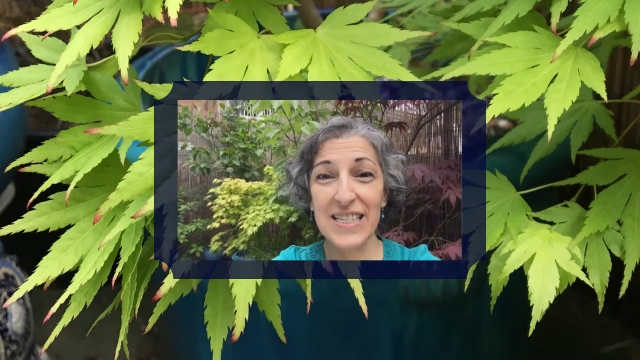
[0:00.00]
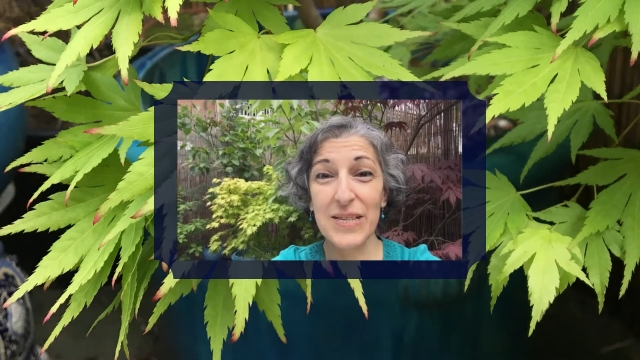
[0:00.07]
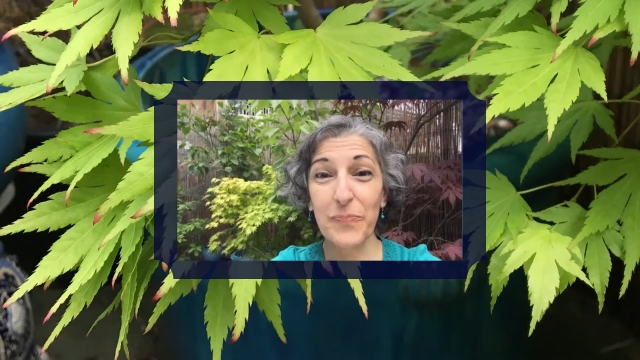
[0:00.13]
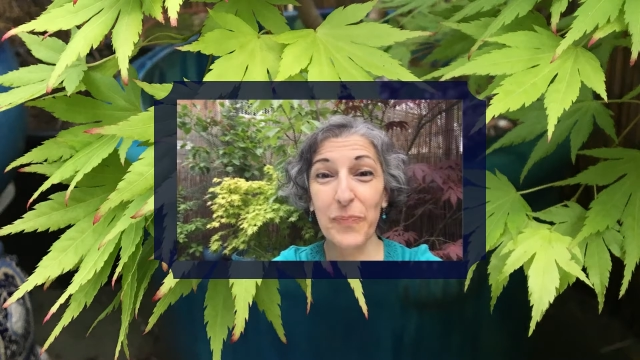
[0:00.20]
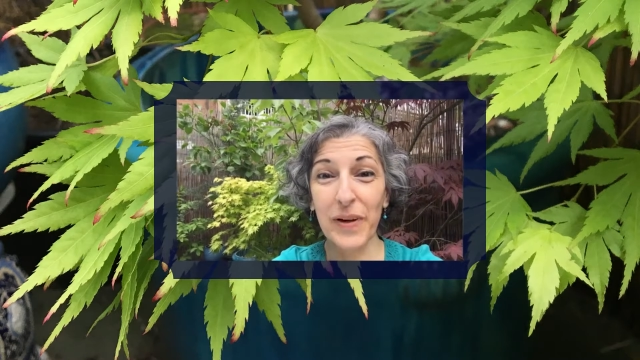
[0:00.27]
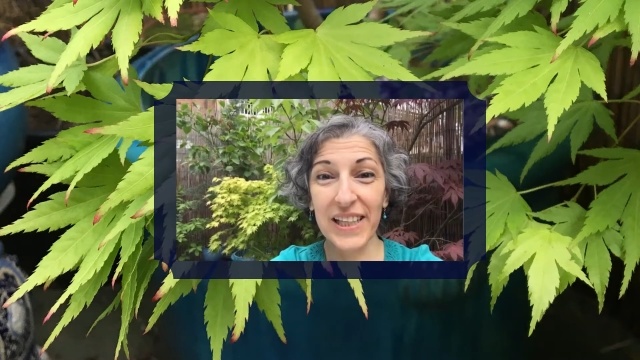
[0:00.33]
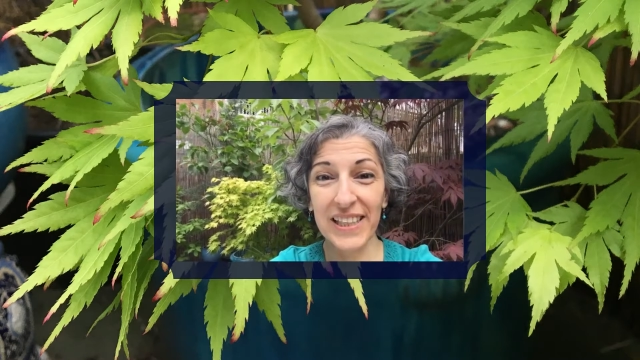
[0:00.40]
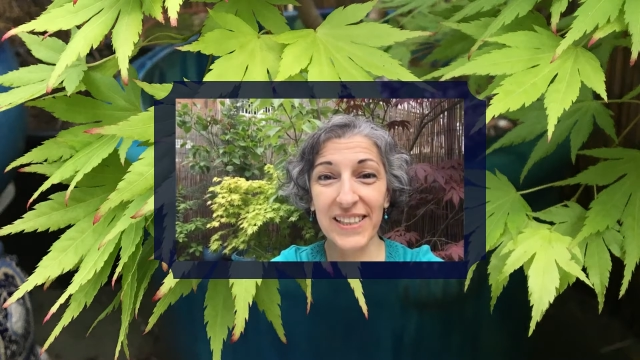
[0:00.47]

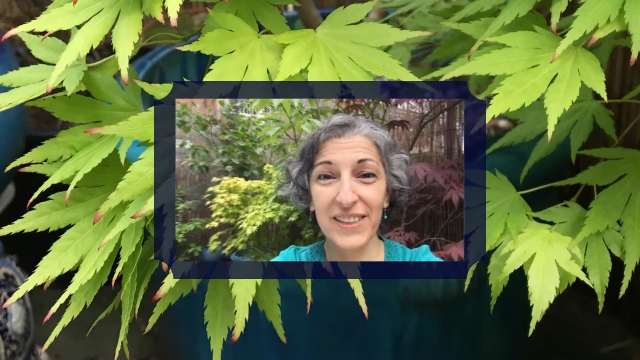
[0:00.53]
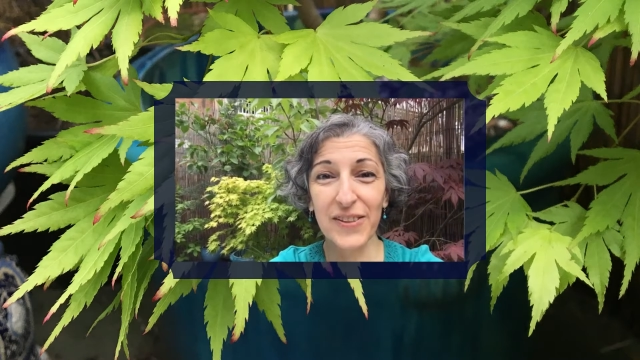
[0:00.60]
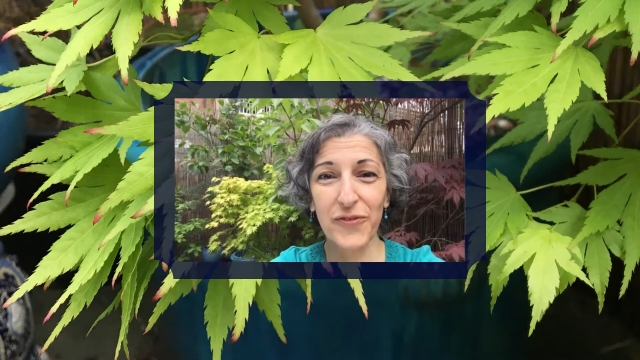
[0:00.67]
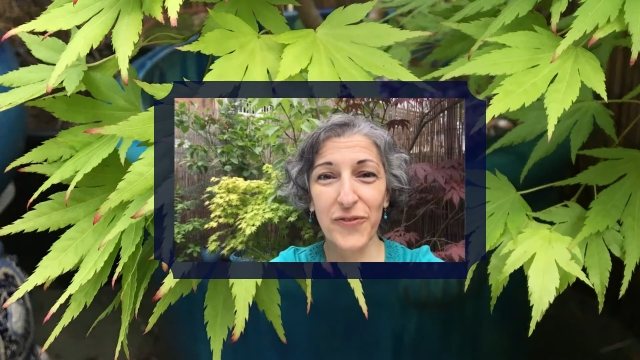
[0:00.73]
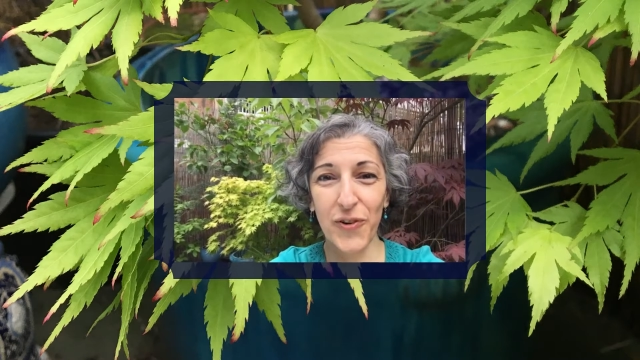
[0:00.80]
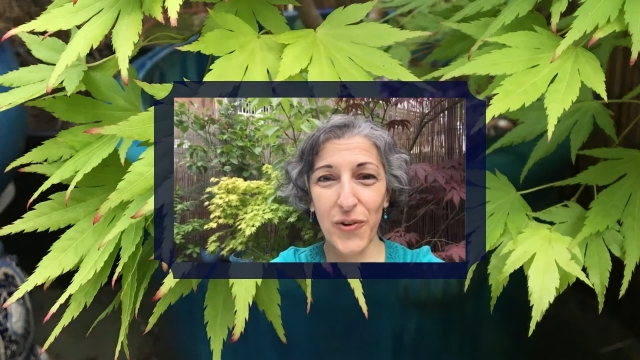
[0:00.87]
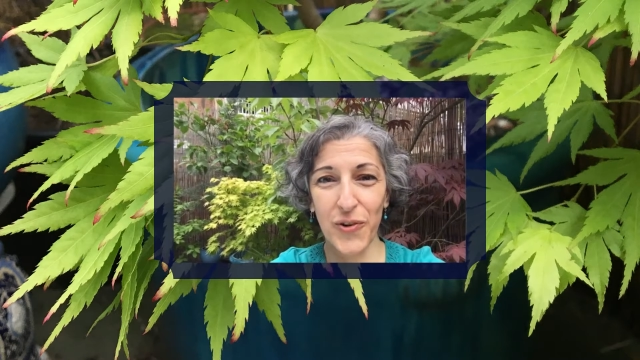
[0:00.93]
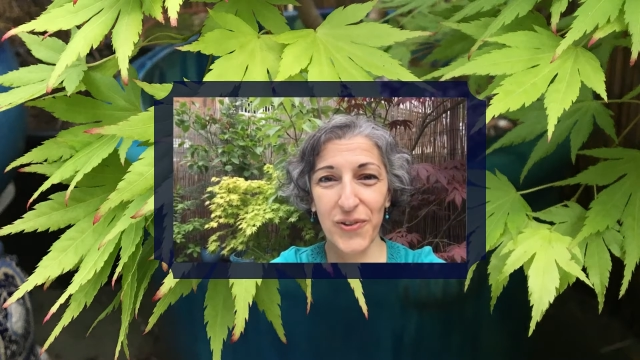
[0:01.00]
split
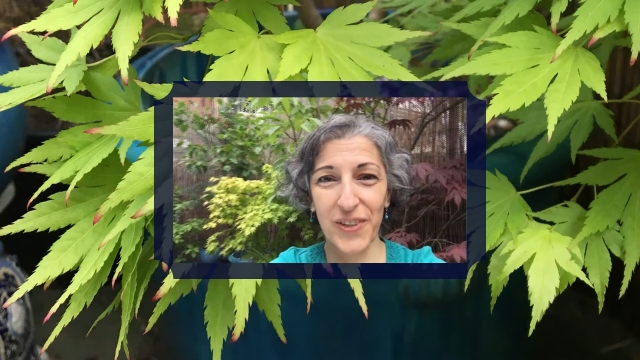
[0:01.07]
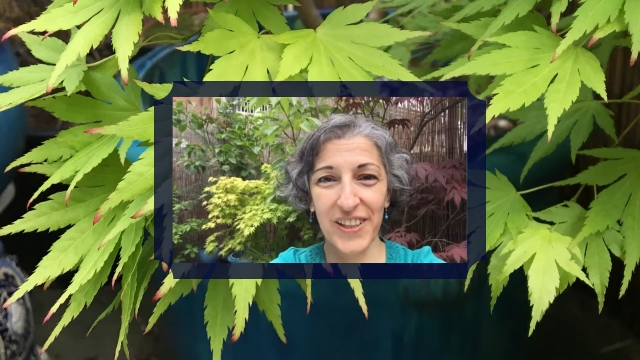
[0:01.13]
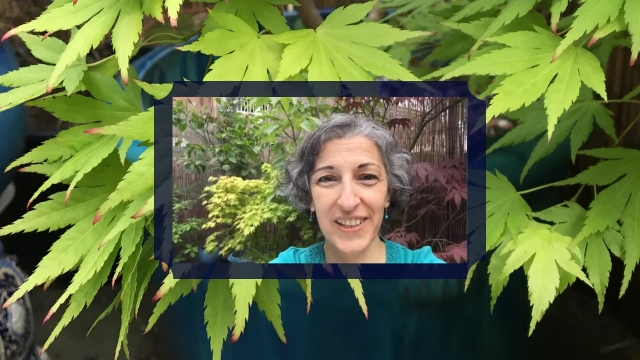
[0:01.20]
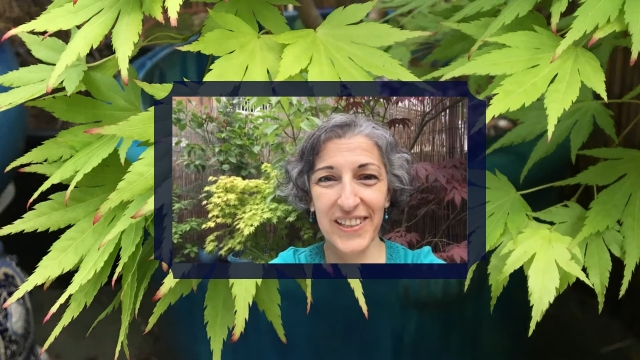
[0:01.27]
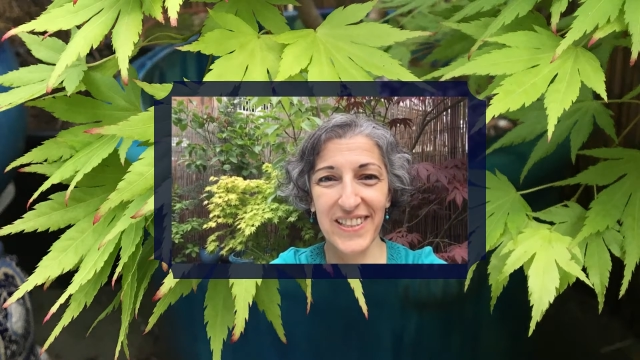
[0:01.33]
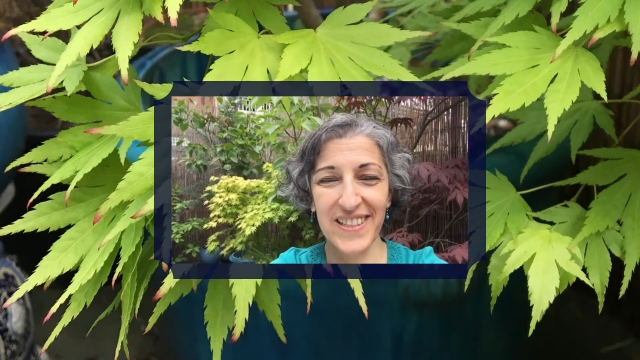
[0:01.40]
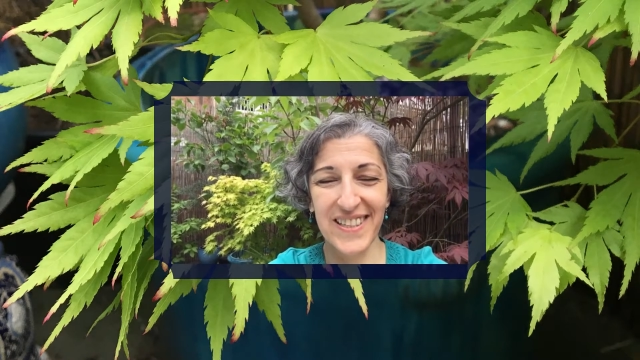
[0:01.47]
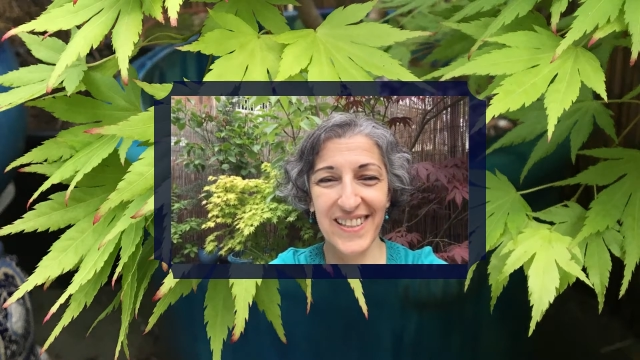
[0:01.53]

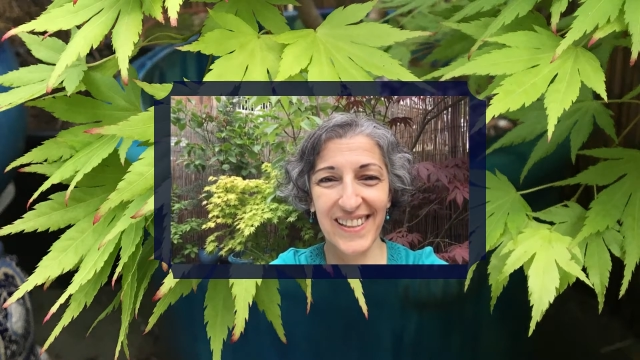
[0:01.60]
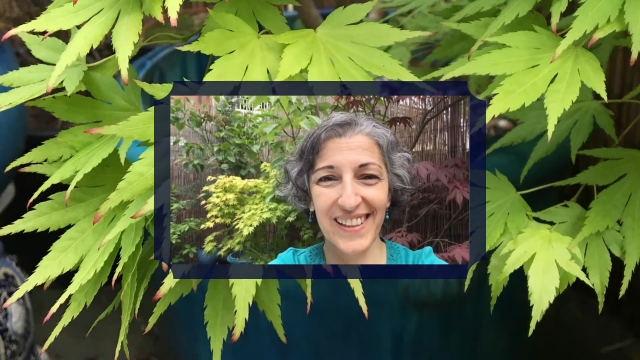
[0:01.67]
focus